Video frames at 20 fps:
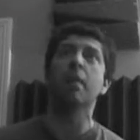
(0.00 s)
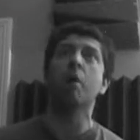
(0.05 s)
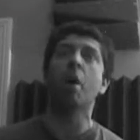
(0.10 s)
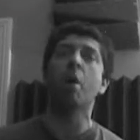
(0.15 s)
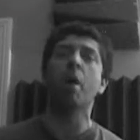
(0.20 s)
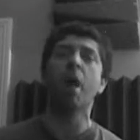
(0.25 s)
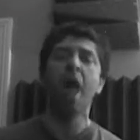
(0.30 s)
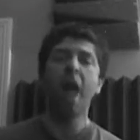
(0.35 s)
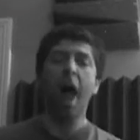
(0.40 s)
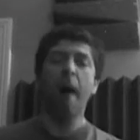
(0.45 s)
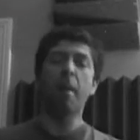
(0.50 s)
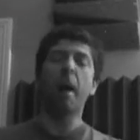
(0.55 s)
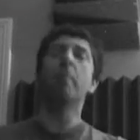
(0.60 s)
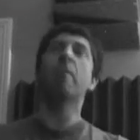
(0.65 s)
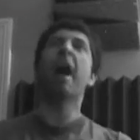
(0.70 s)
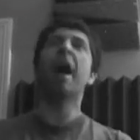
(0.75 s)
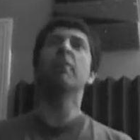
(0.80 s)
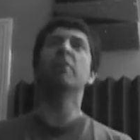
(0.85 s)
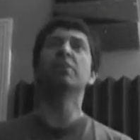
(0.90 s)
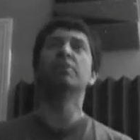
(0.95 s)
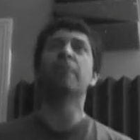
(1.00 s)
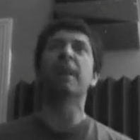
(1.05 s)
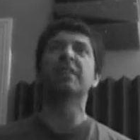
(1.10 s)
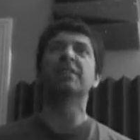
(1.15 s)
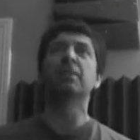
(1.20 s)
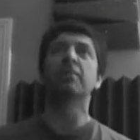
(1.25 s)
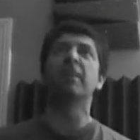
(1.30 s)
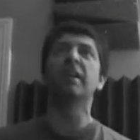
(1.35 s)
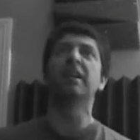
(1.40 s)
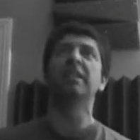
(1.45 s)
moment about my
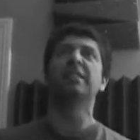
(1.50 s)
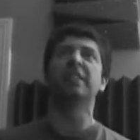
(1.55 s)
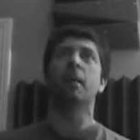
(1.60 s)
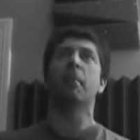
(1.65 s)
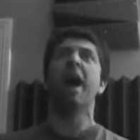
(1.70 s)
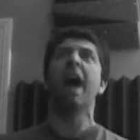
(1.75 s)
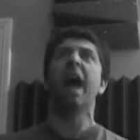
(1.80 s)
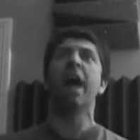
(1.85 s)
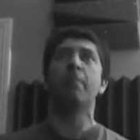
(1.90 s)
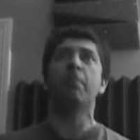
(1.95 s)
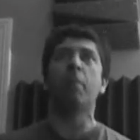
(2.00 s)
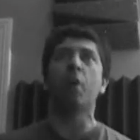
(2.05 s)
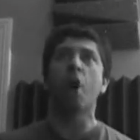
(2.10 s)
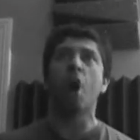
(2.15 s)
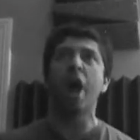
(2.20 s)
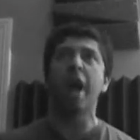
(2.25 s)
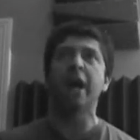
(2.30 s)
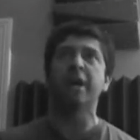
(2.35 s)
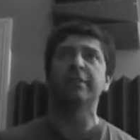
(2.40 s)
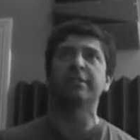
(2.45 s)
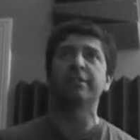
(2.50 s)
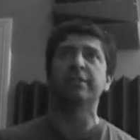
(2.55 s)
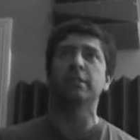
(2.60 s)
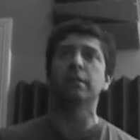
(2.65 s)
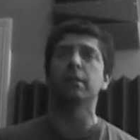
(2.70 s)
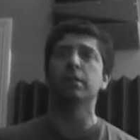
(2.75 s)
responsibilities on my employers?